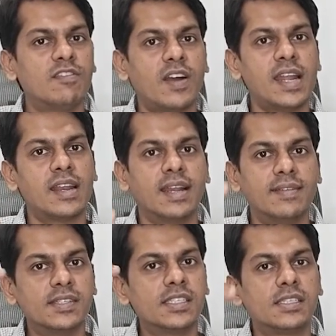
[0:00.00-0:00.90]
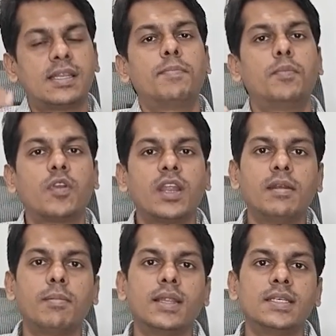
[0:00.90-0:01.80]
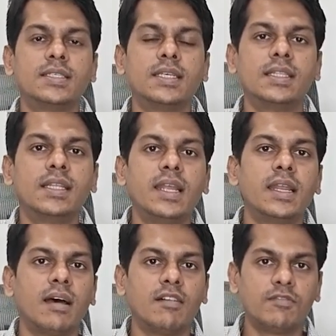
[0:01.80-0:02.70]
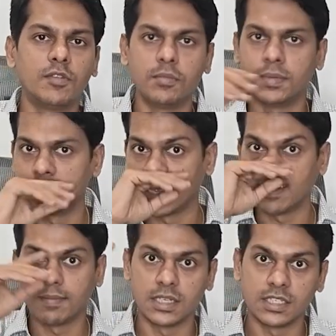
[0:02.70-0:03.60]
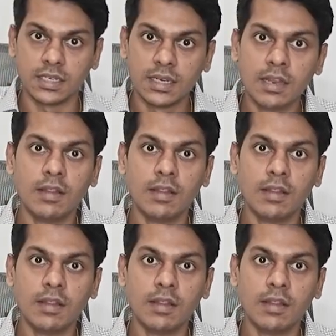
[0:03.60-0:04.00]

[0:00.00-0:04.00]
defined rate, which is repo rate plus say 3.5-4% margin.